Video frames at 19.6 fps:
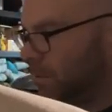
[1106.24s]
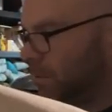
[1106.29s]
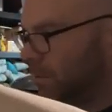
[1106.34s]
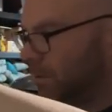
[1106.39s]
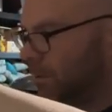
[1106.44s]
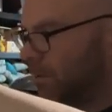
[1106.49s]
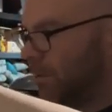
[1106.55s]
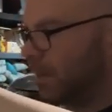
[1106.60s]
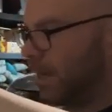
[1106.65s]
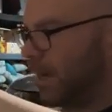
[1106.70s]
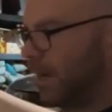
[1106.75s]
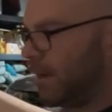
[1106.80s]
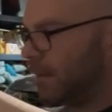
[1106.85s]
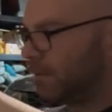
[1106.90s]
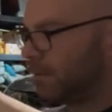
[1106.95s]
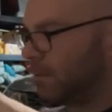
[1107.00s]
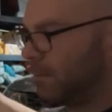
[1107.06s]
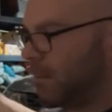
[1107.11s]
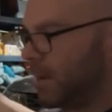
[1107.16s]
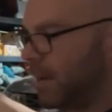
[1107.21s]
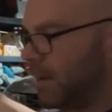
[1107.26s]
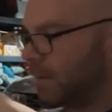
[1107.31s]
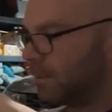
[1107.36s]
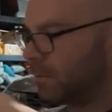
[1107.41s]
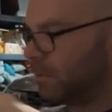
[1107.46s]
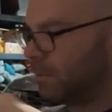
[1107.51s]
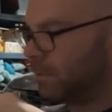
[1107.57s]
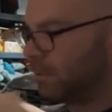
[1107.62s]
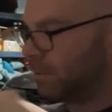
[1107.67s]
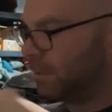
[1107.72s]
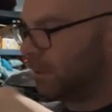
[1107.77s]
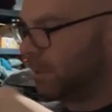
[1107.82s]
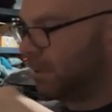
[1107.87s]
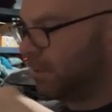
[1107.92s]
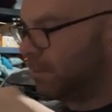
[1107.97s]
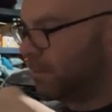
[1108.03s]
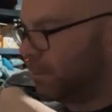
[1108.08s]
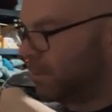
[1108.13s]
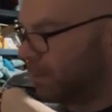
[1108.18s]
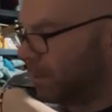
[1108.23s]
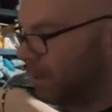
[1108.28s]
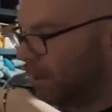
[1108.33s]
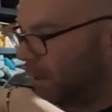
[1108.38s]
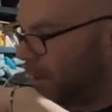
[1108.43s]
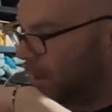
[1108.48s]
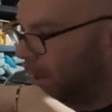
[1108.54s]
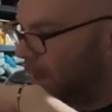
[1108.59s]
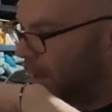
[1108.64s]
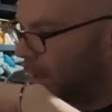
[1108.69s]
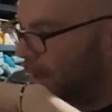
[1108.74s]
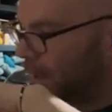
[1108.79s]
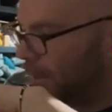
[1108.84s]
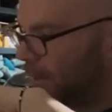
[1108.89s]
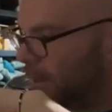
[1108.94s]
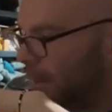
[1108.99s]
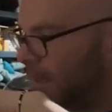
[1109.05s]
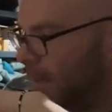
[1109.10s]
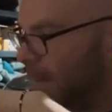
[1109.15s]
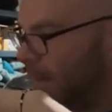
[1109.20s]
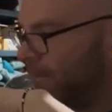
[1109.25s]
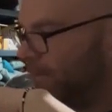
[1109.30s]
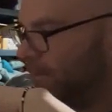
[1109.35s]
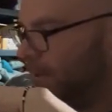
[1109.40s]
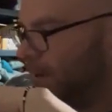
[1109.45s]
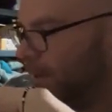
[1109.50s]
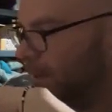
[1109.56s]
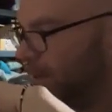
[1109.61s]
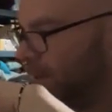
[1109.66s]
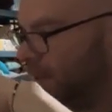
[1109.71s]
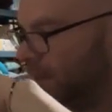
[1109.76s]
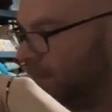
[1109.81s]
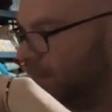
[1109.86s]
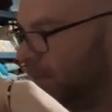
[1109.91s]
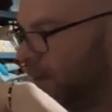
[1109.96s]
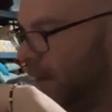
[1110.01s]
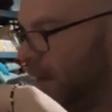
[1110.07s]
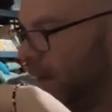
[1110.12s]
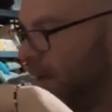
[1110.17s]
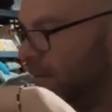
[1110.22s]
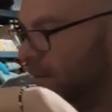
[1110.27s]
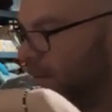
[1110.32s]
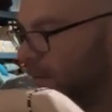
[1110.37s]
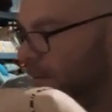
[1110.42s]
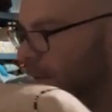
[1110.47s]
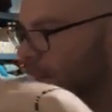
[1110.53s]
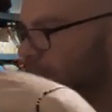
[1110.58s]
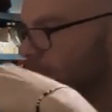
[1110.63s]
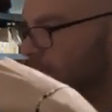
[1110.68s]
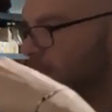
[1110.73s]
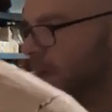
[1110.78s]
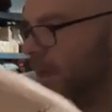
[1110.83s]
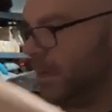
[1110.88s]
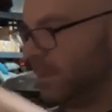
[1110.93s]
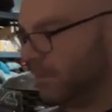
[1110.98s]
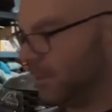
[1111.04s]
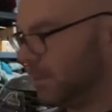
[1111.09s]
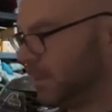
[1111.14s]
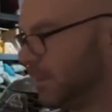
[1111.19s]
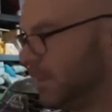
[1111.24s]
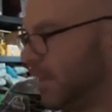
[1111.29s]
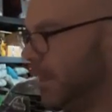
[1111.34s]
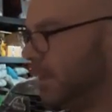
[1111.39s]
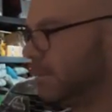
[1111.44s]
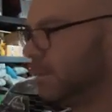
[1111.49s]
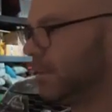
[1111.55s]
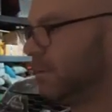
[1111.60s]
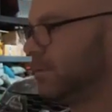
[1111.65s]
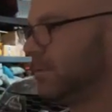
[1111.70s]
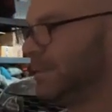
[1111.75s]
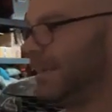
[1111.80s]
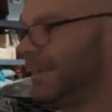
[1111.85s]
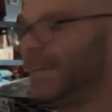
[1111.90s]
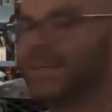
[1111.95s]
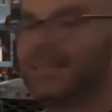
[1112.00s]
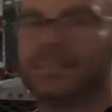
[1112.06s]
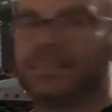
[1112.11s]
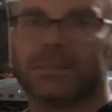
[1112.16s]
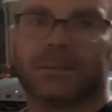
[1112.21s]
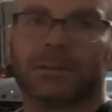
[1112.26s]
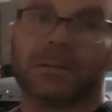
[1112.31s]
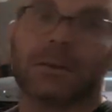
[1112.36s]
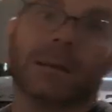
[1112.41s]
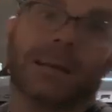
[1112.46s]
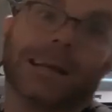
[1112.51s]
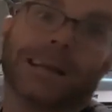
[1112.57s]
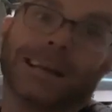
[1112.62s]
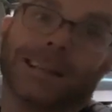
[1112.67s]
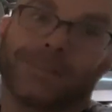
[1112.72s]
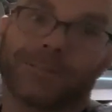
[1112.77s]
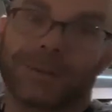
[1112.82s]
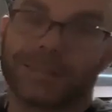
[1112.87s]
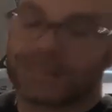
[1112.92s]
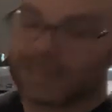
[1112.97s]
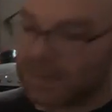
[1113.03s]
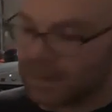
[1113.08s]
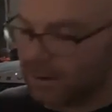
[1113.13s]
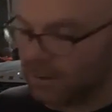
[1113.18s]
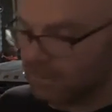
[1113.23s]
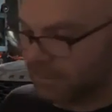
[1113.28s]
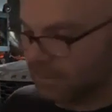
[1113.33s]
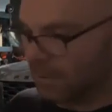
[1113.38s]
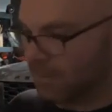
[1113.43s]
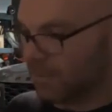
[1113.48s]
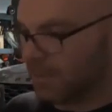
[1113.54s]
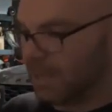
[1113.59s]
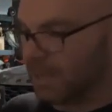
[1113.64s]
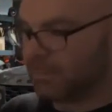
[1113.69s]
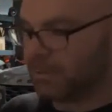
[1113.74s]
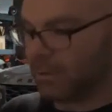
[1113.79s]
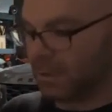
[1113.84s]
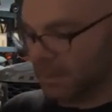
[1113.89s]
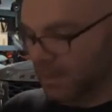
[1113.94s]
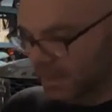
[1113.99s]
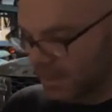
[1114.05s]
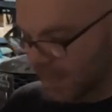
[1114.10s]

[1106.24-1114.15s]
so yeah, so Max, cool tip. Yeah, I figured this one out after making mistakes, and it was easier. The reason I don't like putting